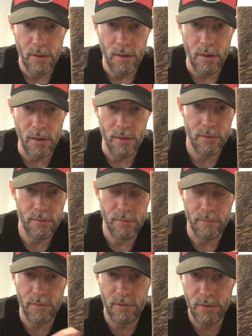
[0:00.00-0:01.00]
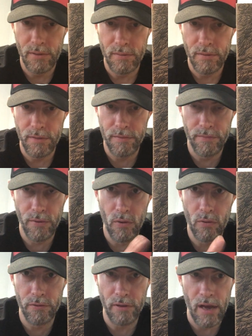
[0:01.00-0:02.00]
Uh, some different
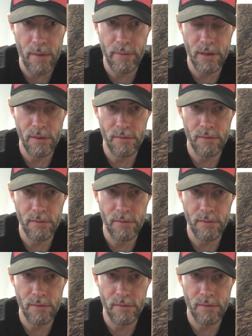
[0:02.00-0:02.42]
vocals happening.